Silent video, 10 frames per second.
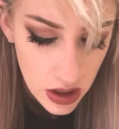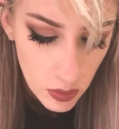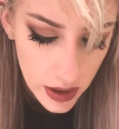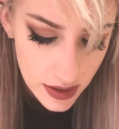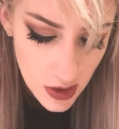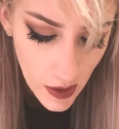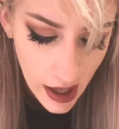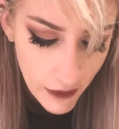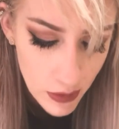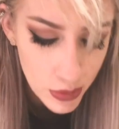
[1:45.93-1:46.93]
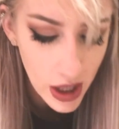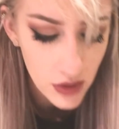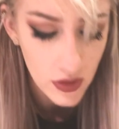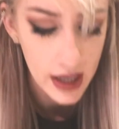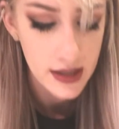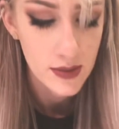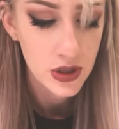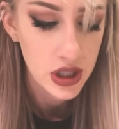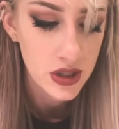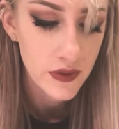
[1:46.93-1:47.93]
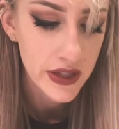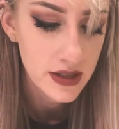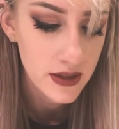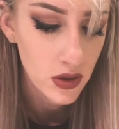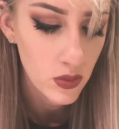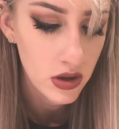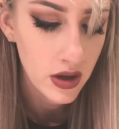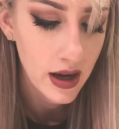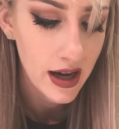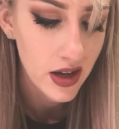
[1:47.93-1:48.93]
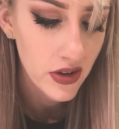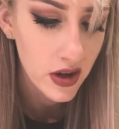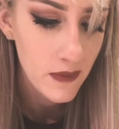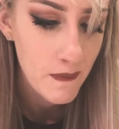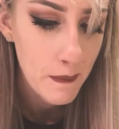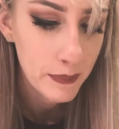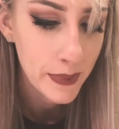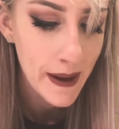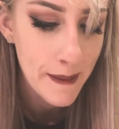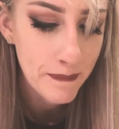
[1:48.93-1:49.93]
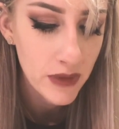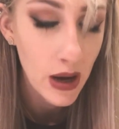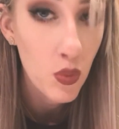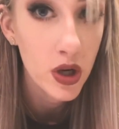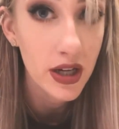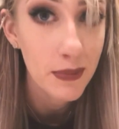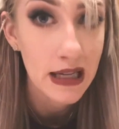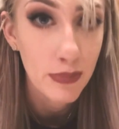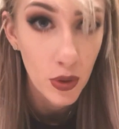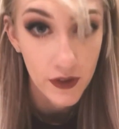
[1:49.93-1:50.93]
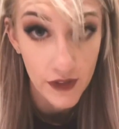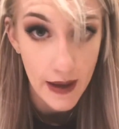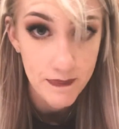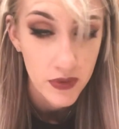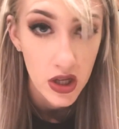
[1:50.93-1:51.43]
We also have brown rice, which I don't think is gonna work either, but we're gonna make both of them.